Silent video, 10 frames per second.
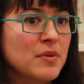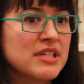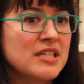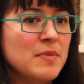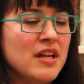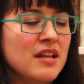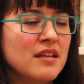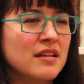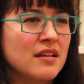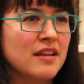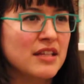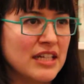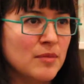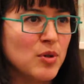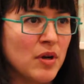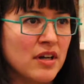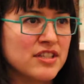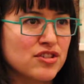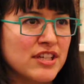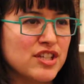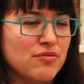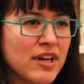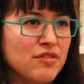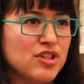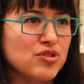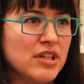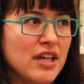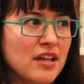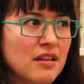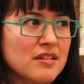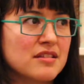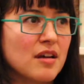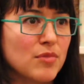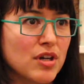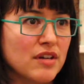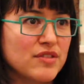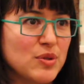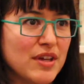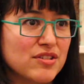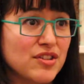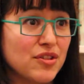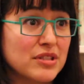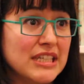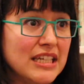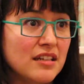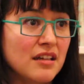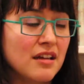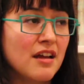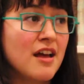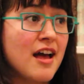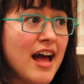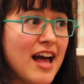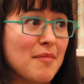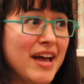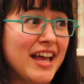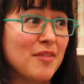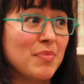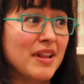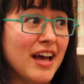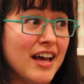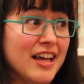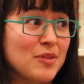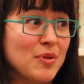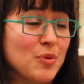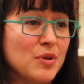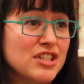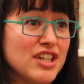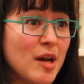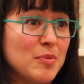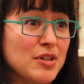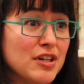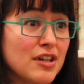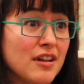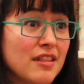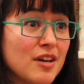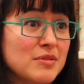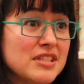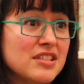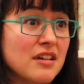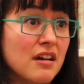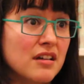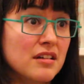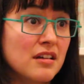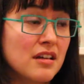participated in the DWR Dissertation Writing Retreat in the summer of 2013. I applied with one chapter that was done,